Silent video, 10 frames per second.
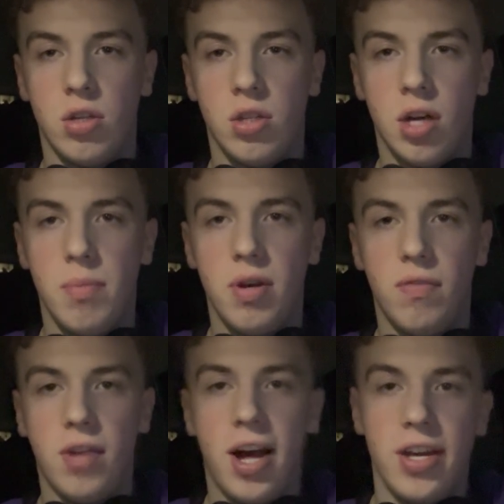dumbbell
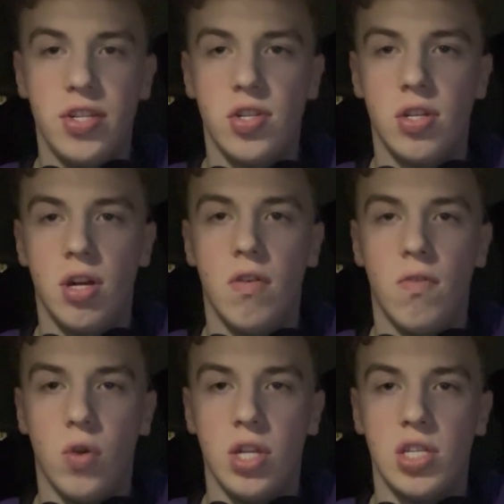flies
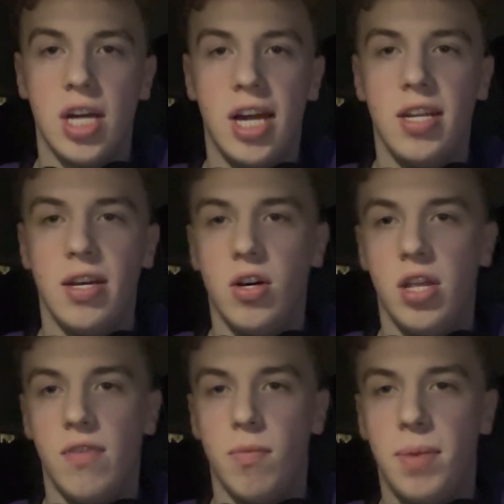for the side delt, and
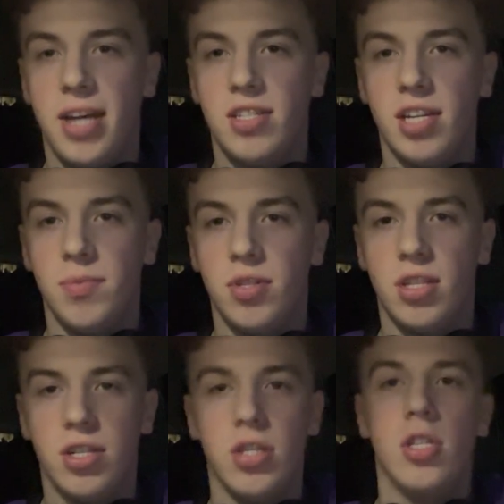then for biceps,
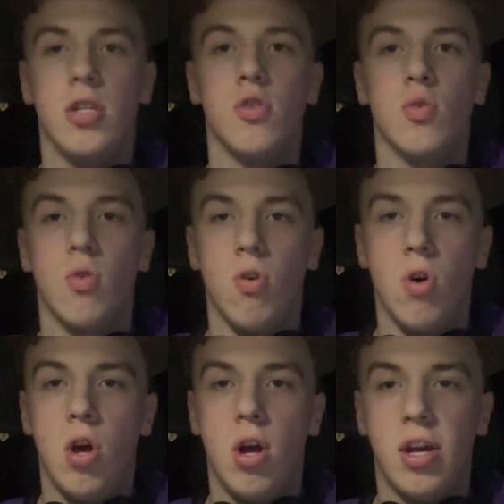just the usual
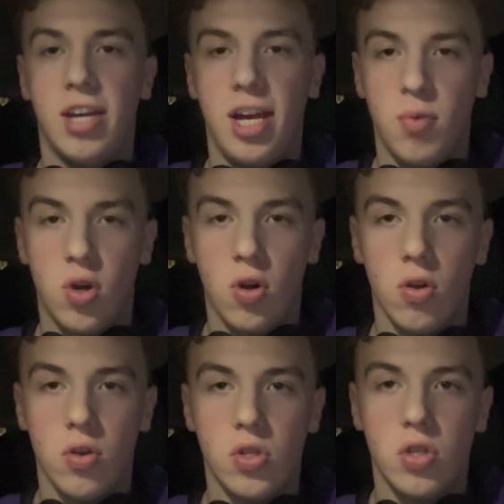cable
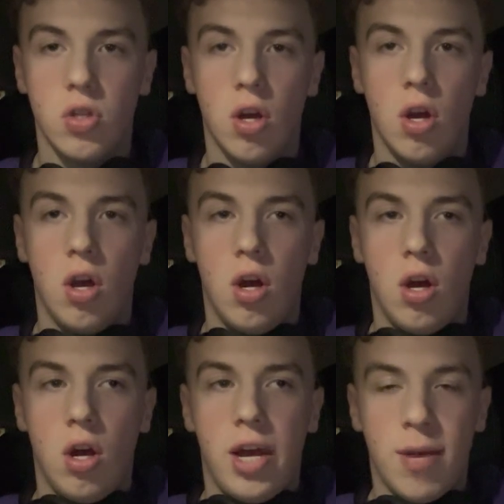curls,
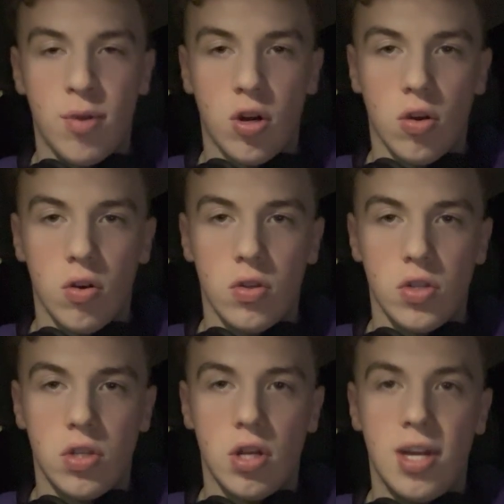hammer
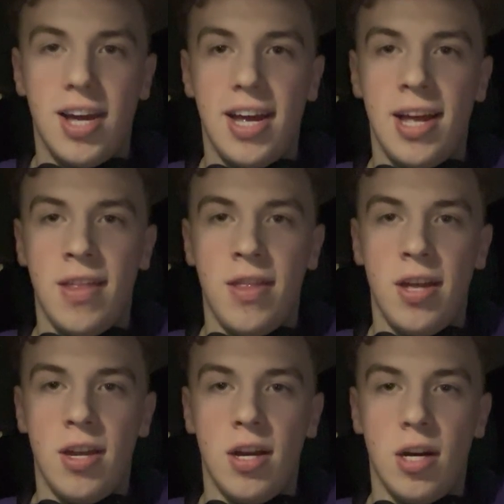curls, and
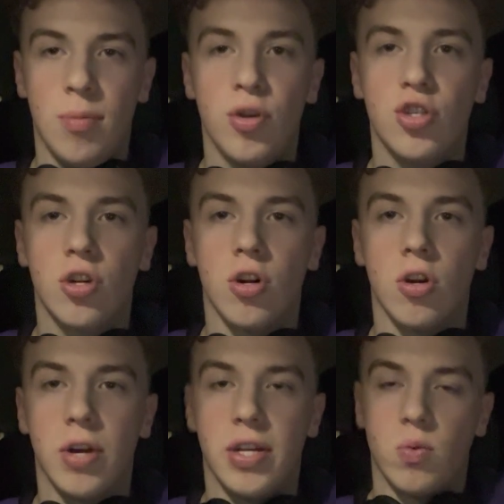then preacher
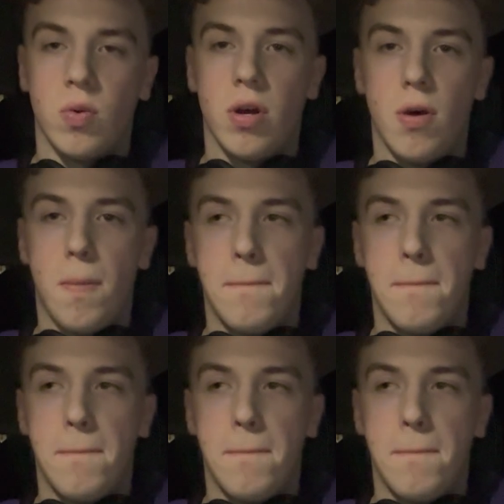curl as well.